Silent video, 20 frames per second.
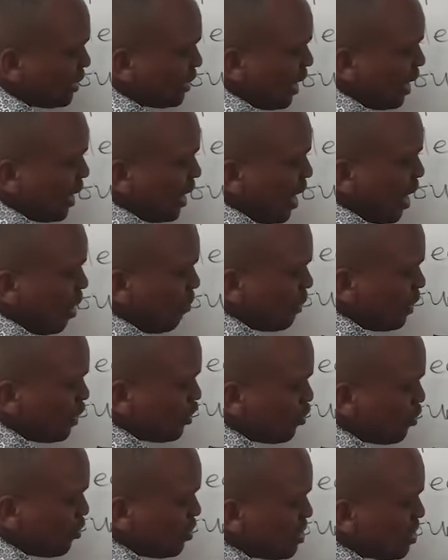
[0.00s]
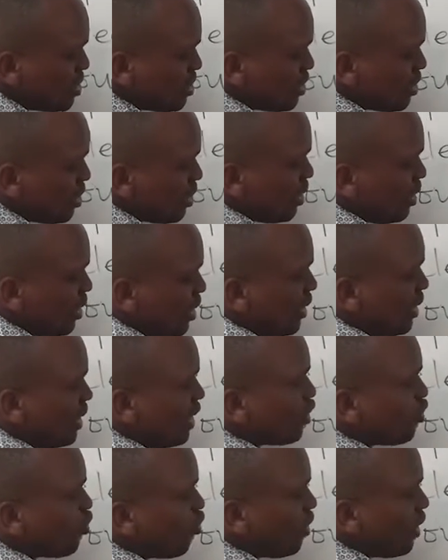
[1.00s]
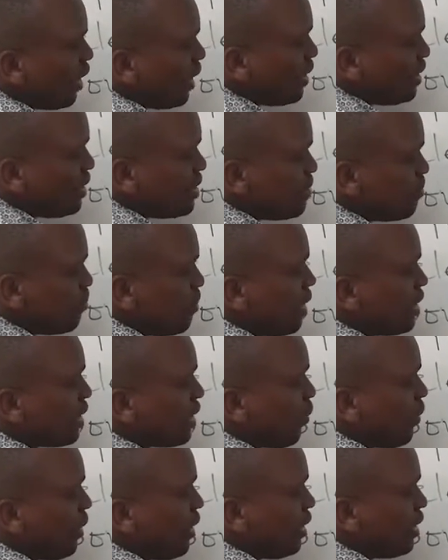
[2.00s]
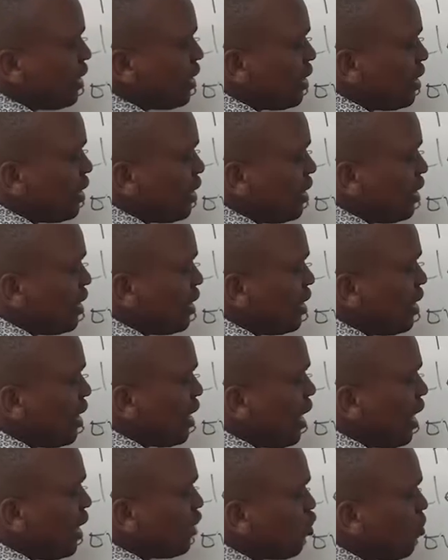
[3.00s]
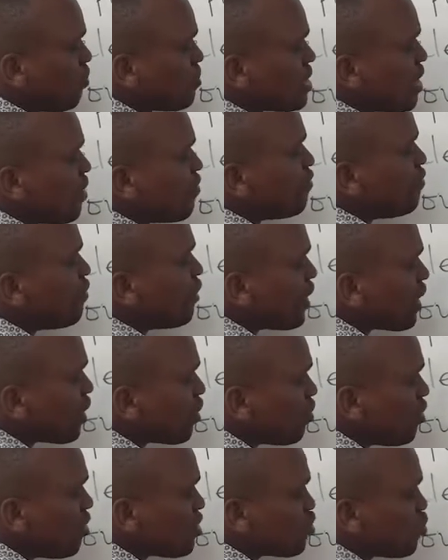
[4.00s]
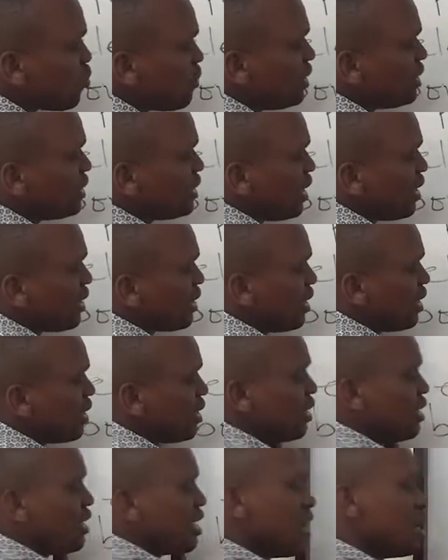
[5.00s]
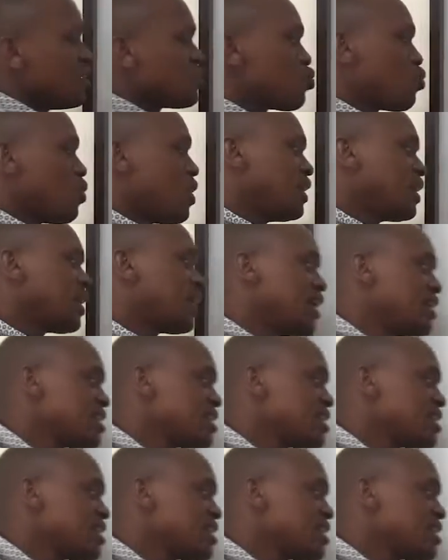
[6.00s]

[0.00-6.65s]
at higher amplitudes, they collide. By the way, atoms are very close to each other. As one